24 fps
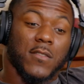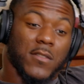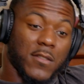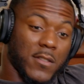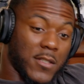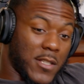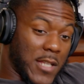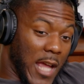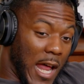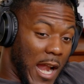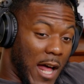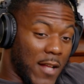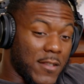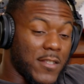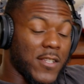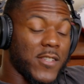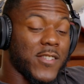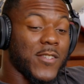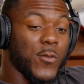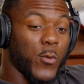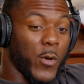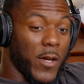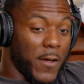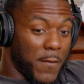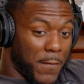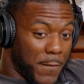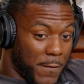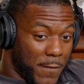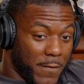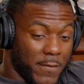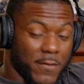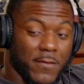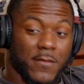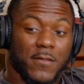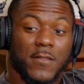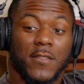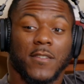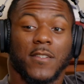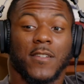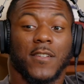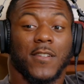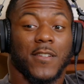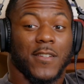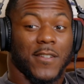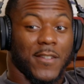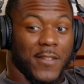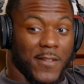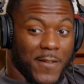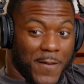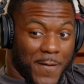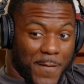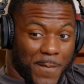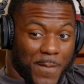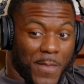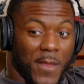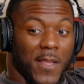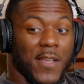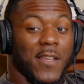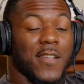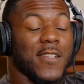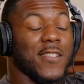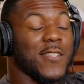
Shout out to Swift. Yeah. Yeah.